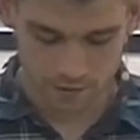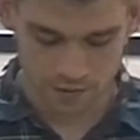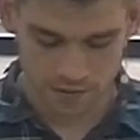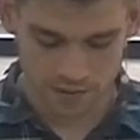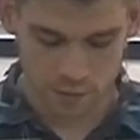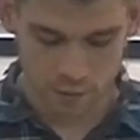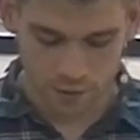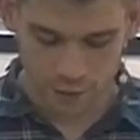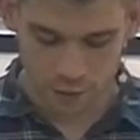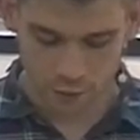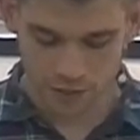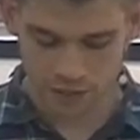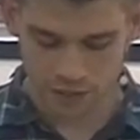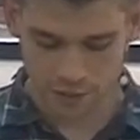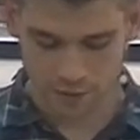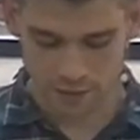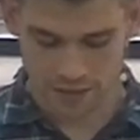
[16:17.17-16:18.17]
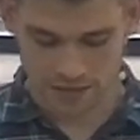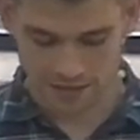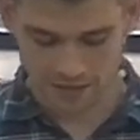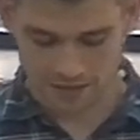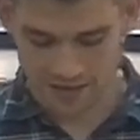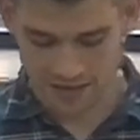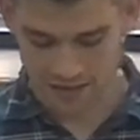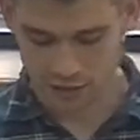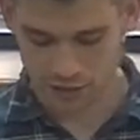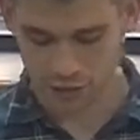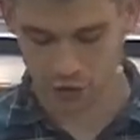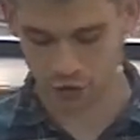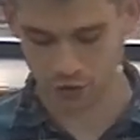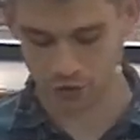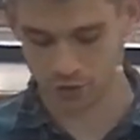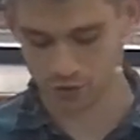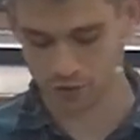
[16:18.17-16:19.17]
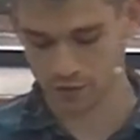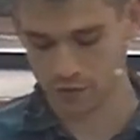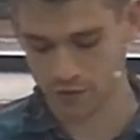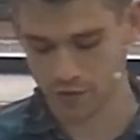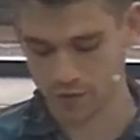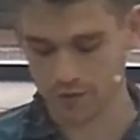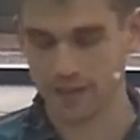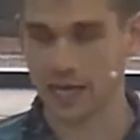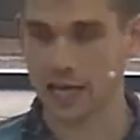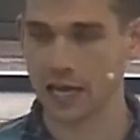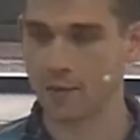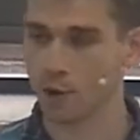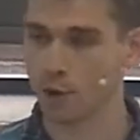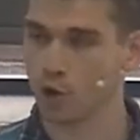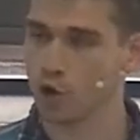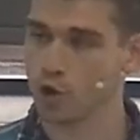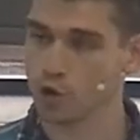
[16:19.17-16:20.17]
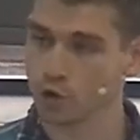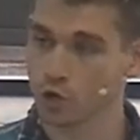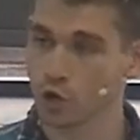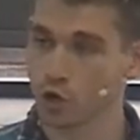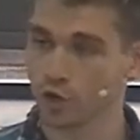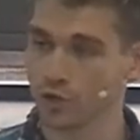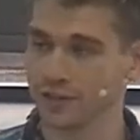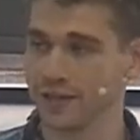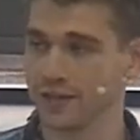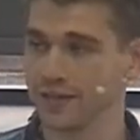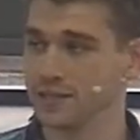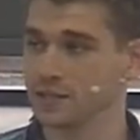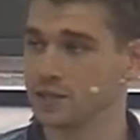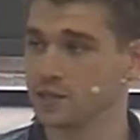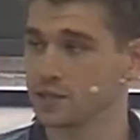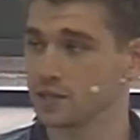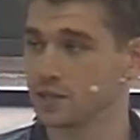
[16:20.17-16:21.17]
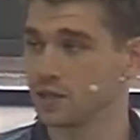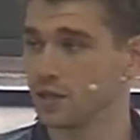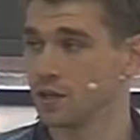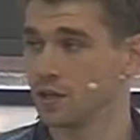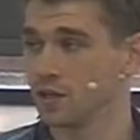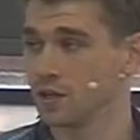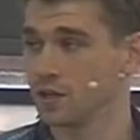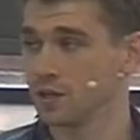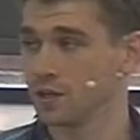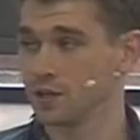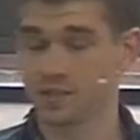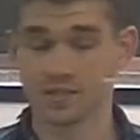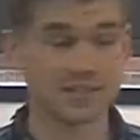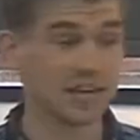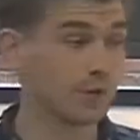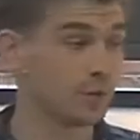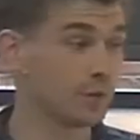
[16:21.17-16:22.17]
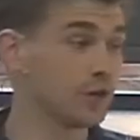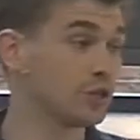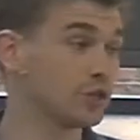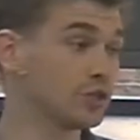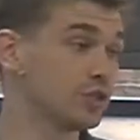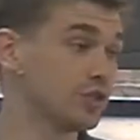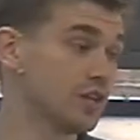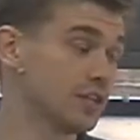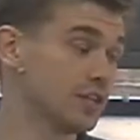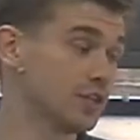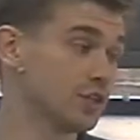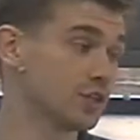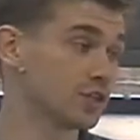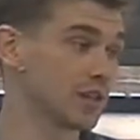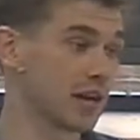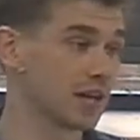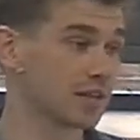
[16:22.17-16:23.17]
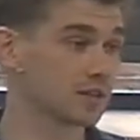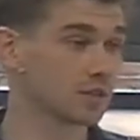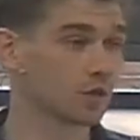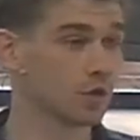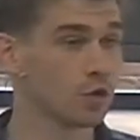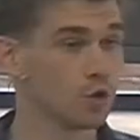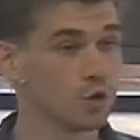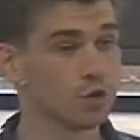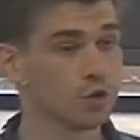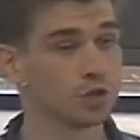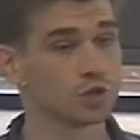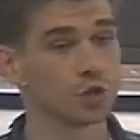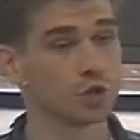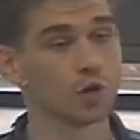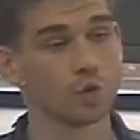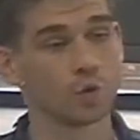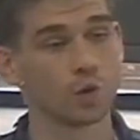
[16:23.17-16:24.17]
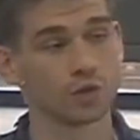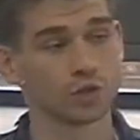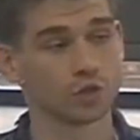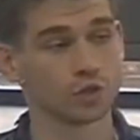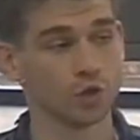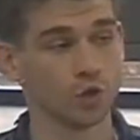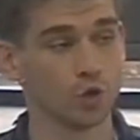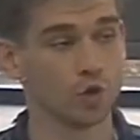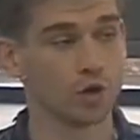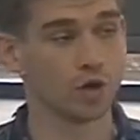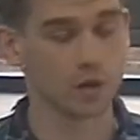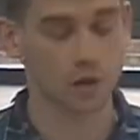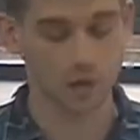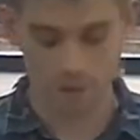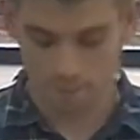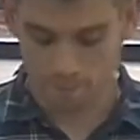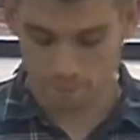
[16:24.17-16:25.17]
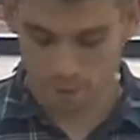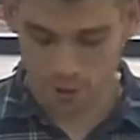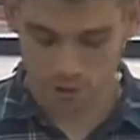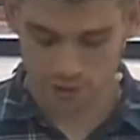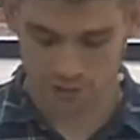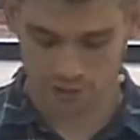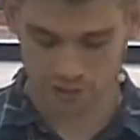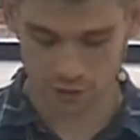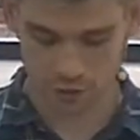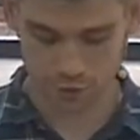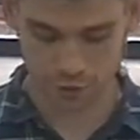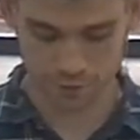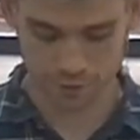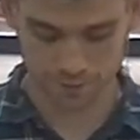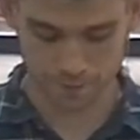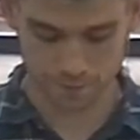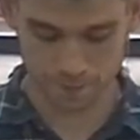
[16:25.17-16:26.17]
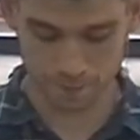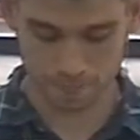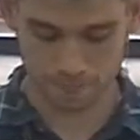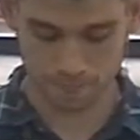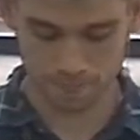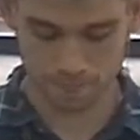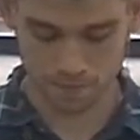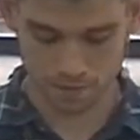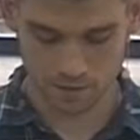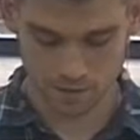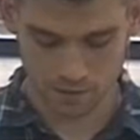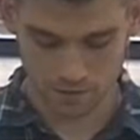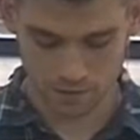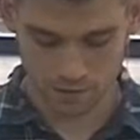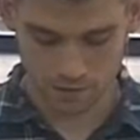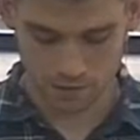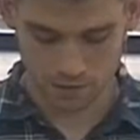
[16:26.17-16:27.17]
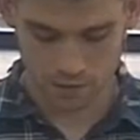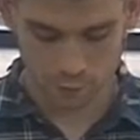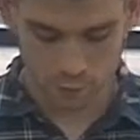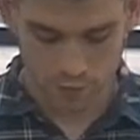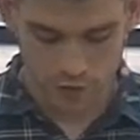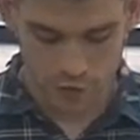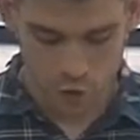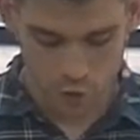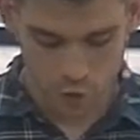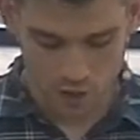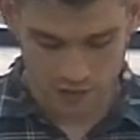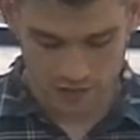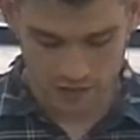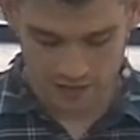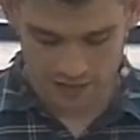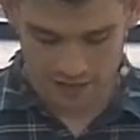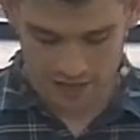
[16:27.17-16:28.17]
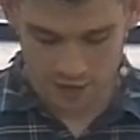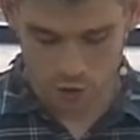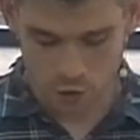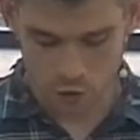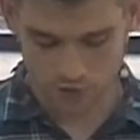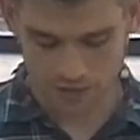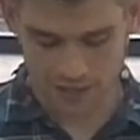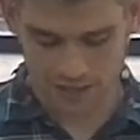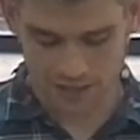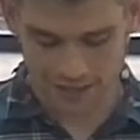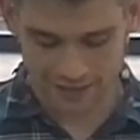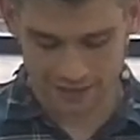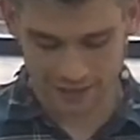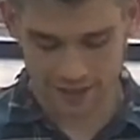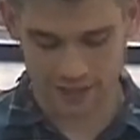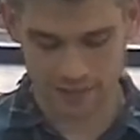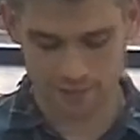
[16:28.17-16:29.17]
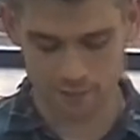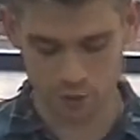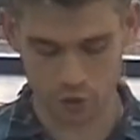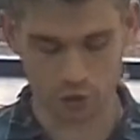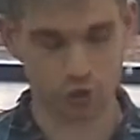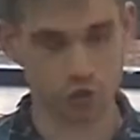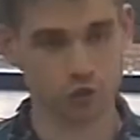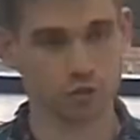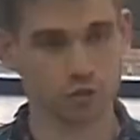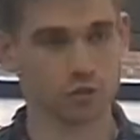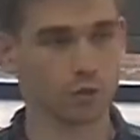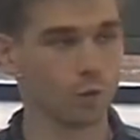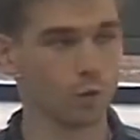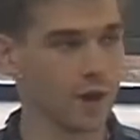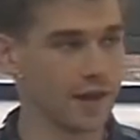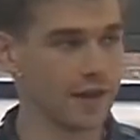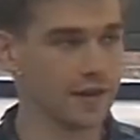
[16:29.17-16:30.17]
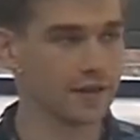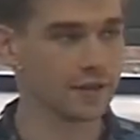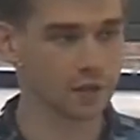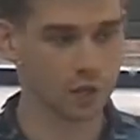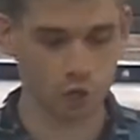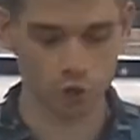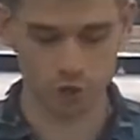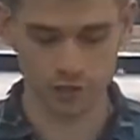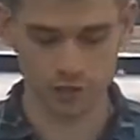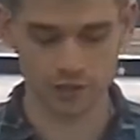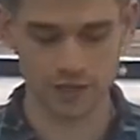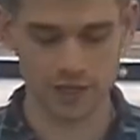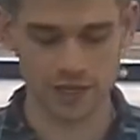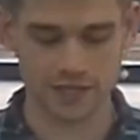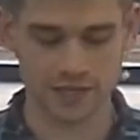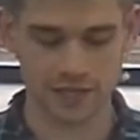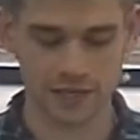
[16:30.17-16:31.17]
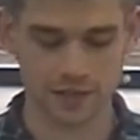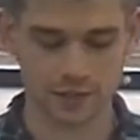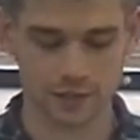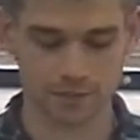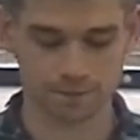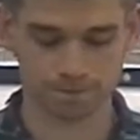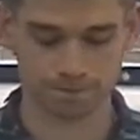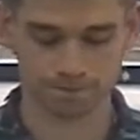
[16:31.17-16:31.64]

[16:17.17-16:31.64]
You see, we don't need to be tactical thinking about who God needs. Instead, we need to just ask, who does God want to show mercy to? And we know, as the saying goes, that little is much when God is in it.